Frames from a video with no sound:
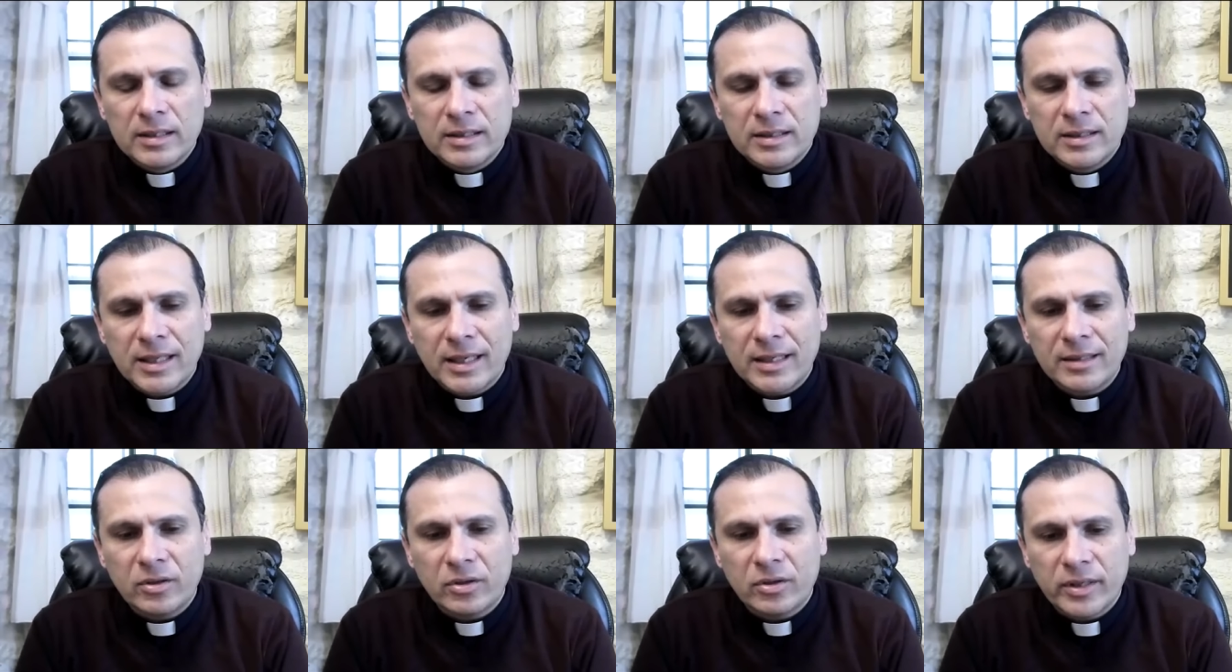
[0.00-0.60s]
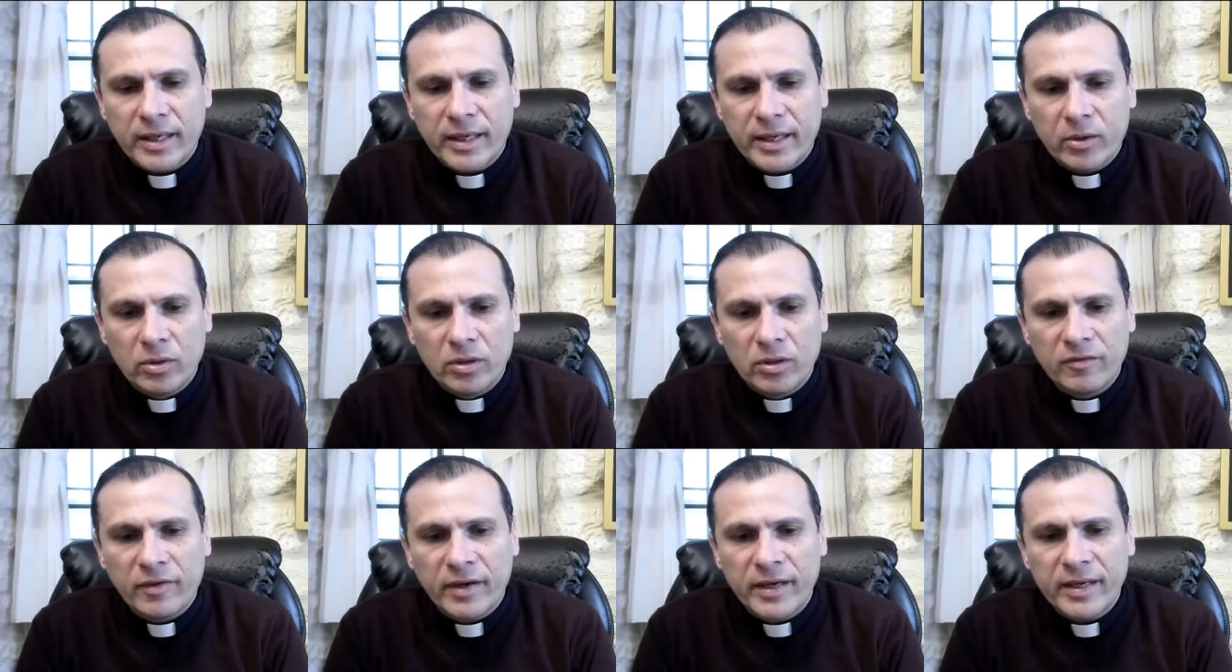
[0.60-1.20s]
Saturday,
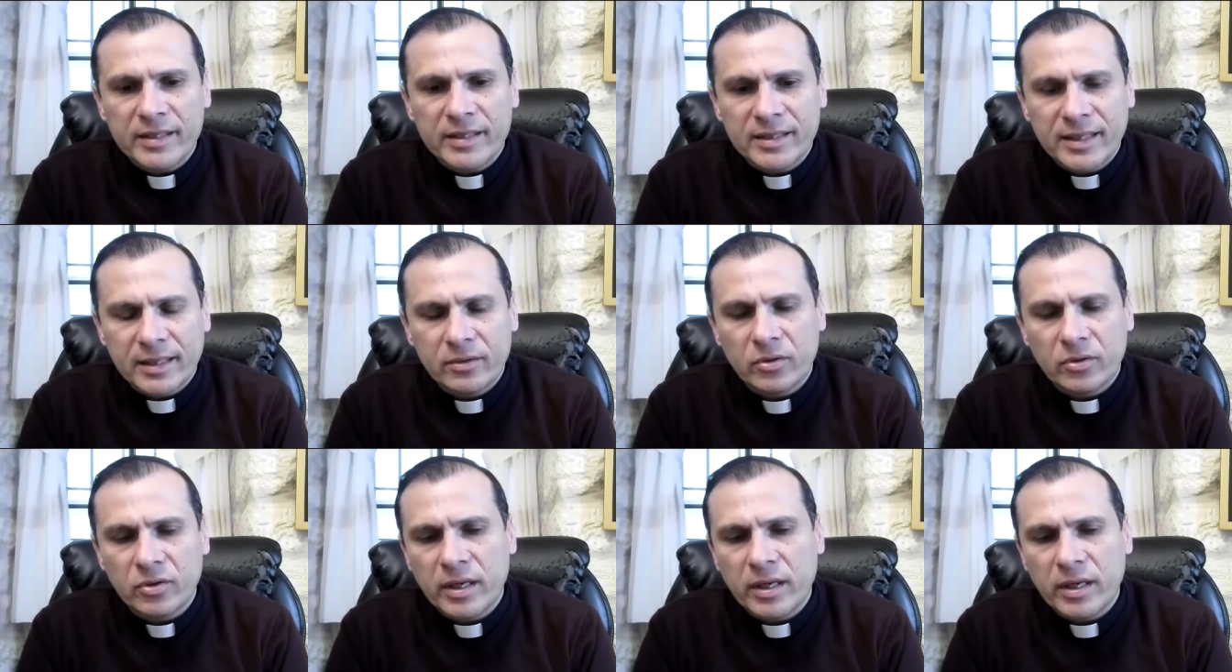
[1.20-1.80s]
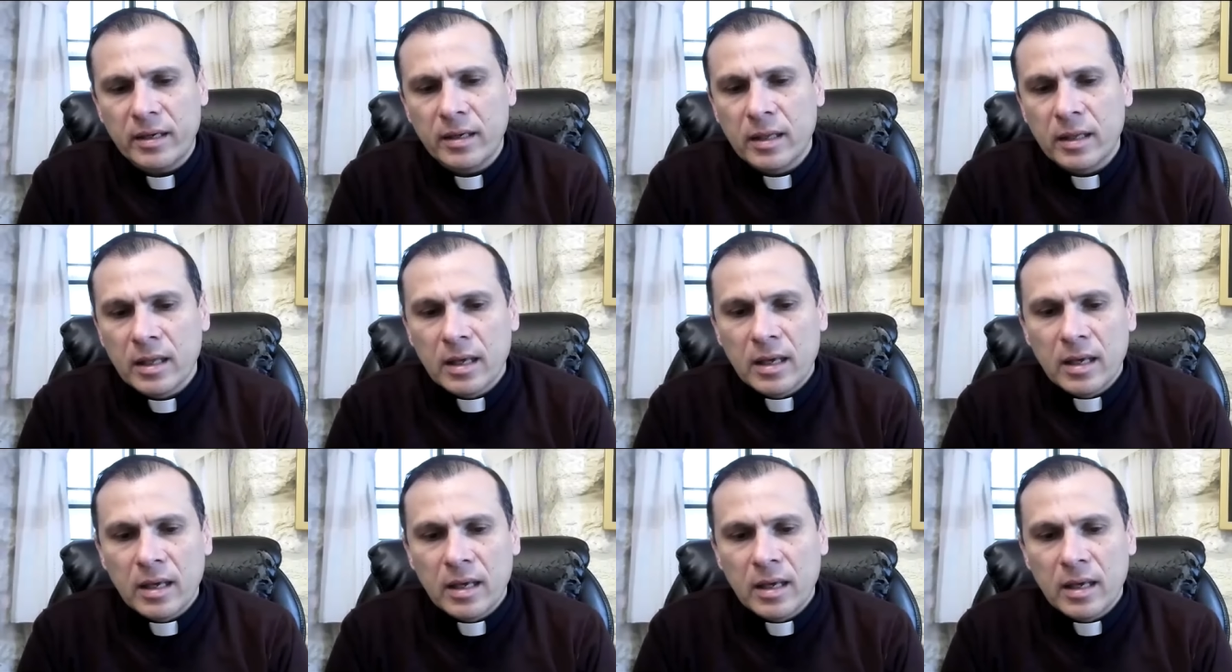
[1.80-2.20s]
Holy Fire Saturday,